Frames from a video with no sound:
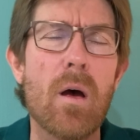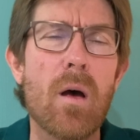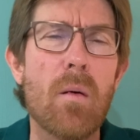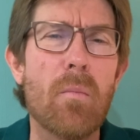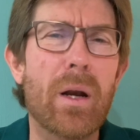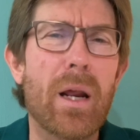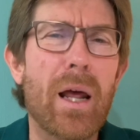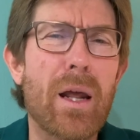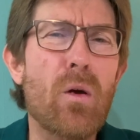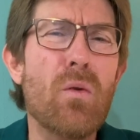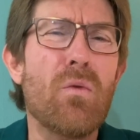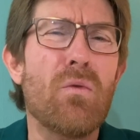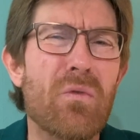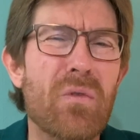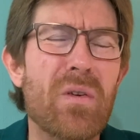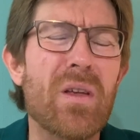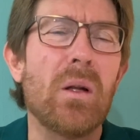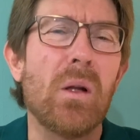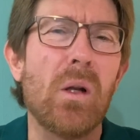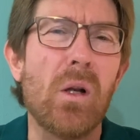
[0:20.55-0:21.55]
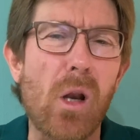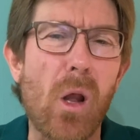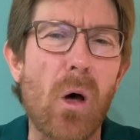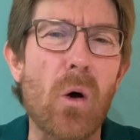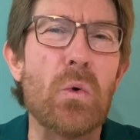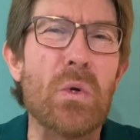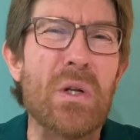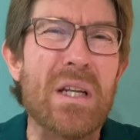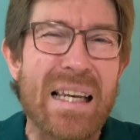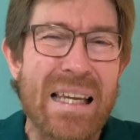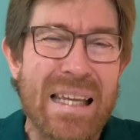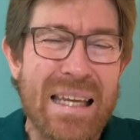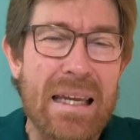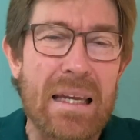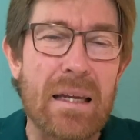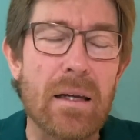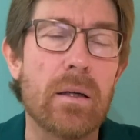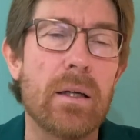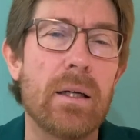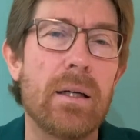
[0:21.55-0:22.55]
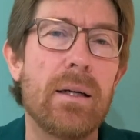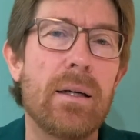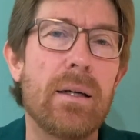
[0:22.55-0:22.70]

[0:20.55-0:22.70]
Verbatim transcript: but I don't feel lonely.